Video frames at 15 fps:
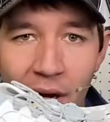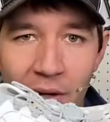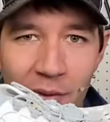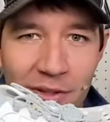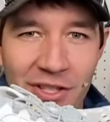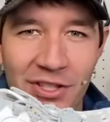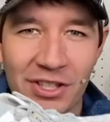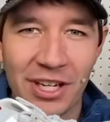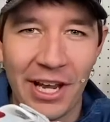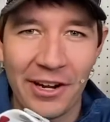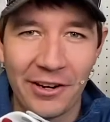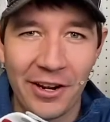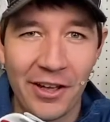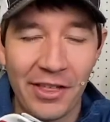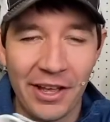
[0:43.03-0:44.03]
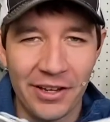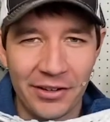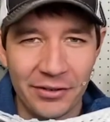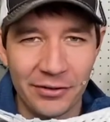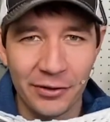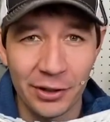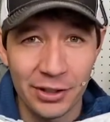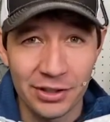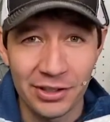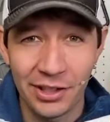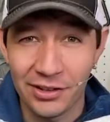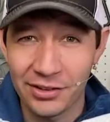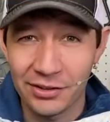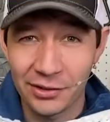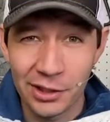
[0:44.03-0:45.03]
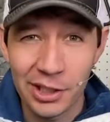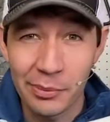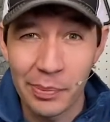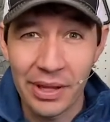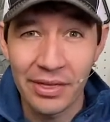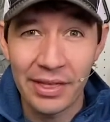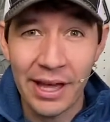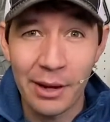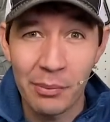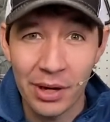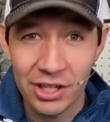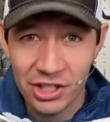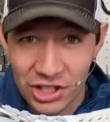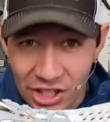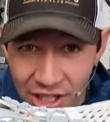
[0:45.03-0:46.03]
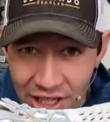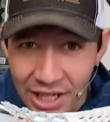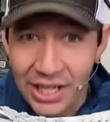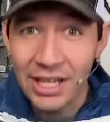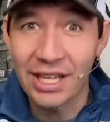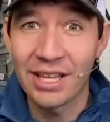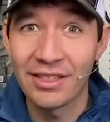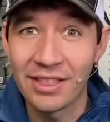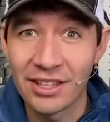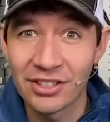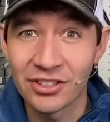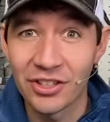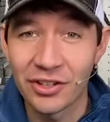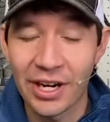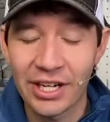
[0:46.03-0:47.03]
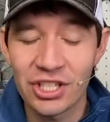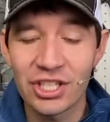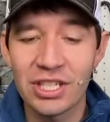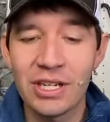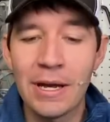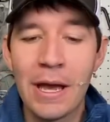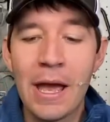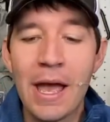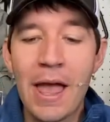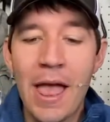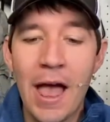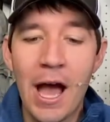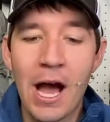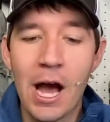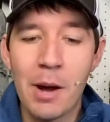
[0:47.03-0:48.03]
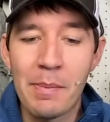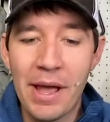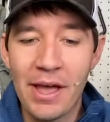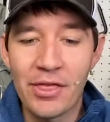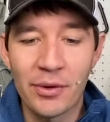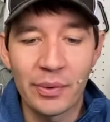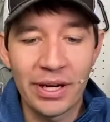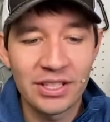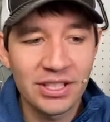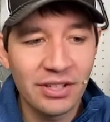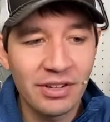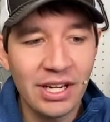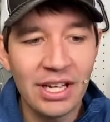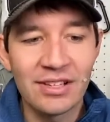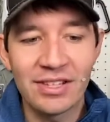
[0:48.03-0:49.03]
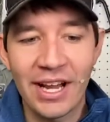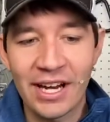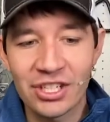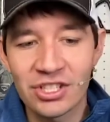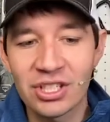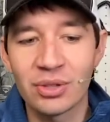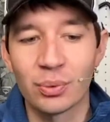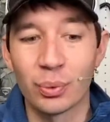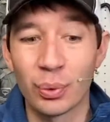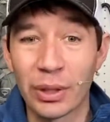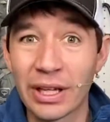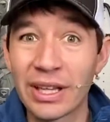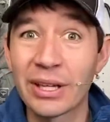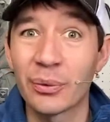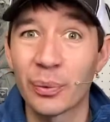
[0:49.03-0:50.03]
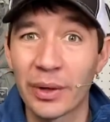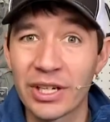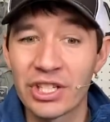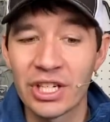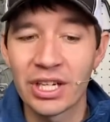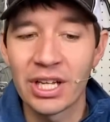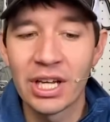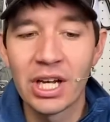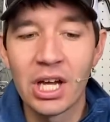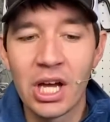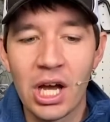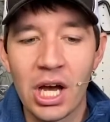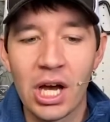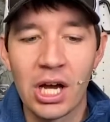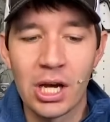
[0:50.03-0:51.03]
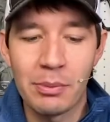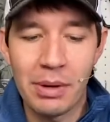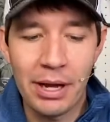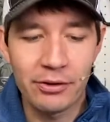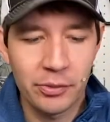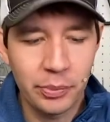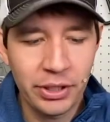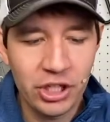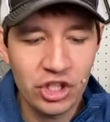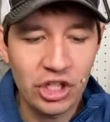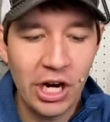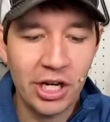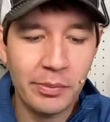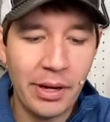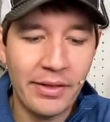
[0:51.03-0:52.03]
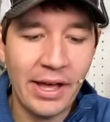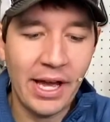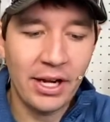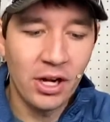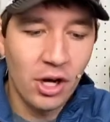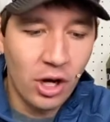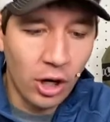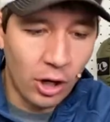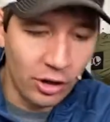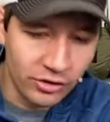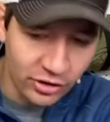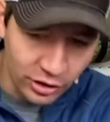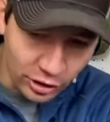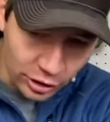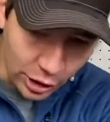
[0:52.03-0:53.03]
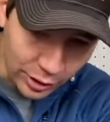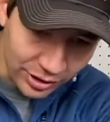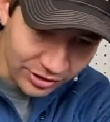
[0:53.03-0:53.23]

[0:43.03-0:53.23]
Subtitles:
which is an area that your foot doesn't really bend that much in this direction. And the rest of it is actually really rigid. I was pretty shocked by that. Also, you notice